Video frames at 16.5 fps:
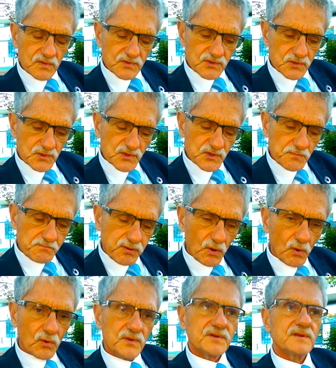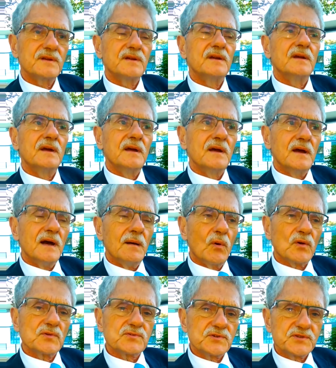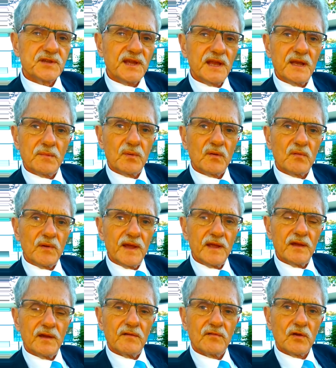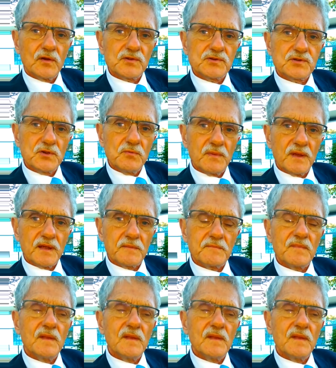to support a more sustainable way of consuming.